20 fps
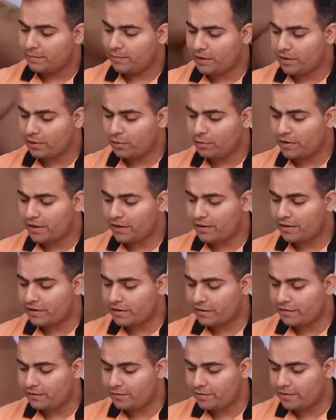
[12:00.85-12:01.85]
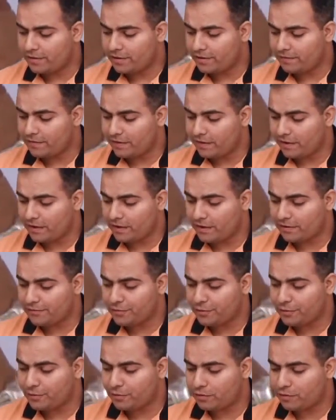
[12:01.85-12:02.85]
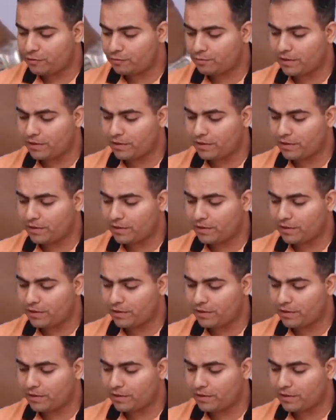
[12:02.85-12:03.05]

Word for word: but look at here, here we have u of